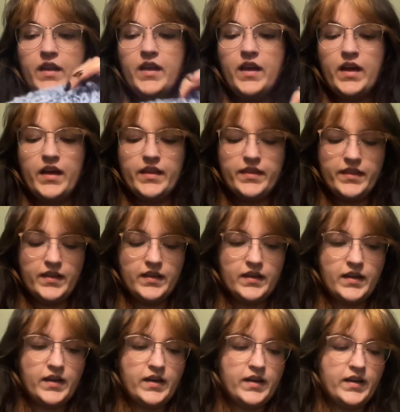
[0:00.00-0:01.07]
I think
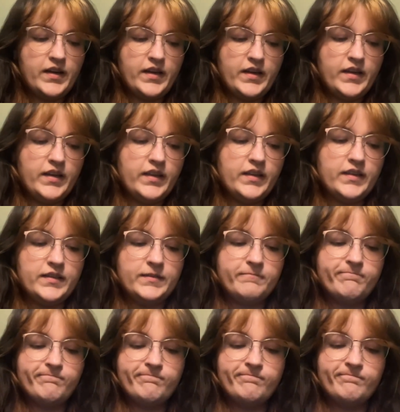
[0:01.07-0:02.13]
I
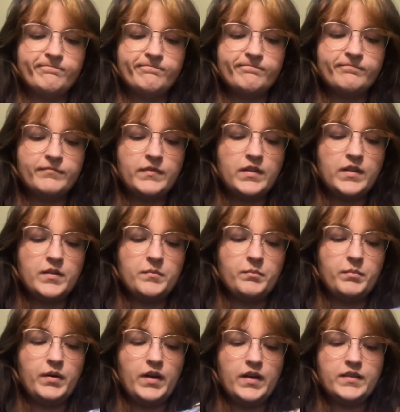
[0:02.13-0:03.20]

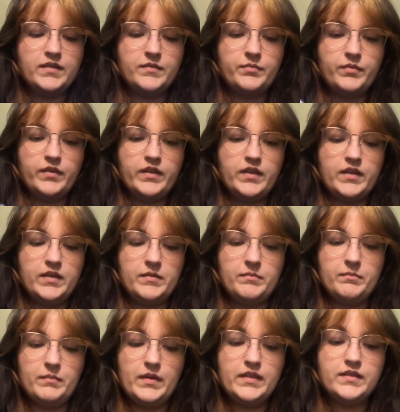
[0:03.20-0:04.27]
possibly
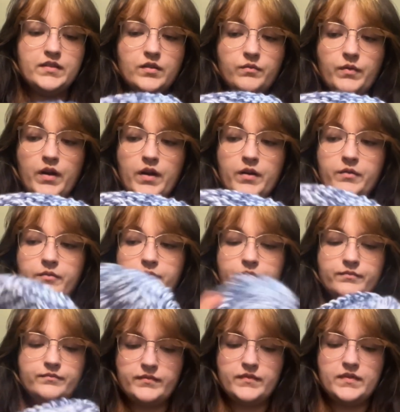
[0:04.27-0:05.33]
missed a row.
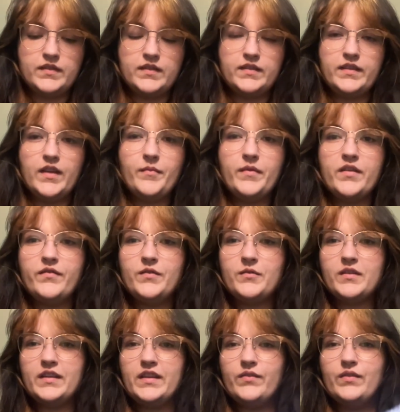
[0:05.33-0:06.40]
Tell me if you
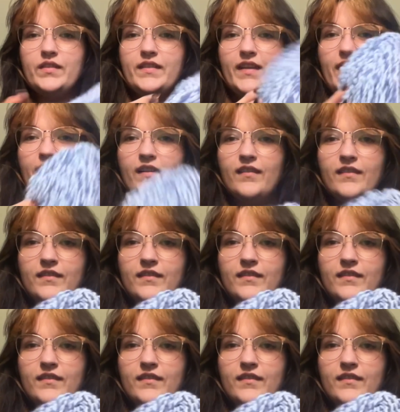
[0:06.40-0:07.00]
can even tell.